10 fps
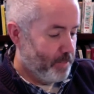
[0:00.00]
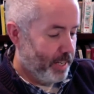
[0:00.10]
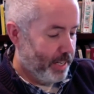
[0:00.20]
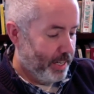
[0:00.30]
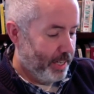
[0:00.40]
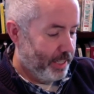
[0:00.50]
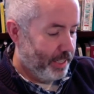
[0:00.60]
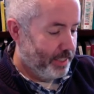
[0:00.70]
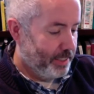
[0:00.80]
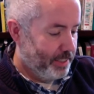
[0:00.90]
and
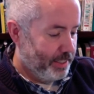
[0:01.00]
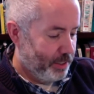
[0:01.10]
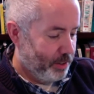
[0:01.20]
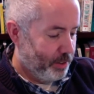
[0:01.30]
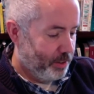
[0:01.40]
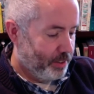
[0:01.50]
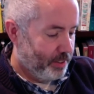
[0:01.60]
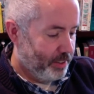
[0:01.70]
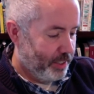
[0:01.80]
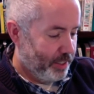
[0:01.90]
you know they're
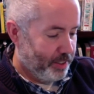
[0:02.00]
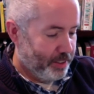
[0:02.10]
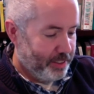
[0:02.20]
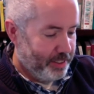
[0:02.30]
they're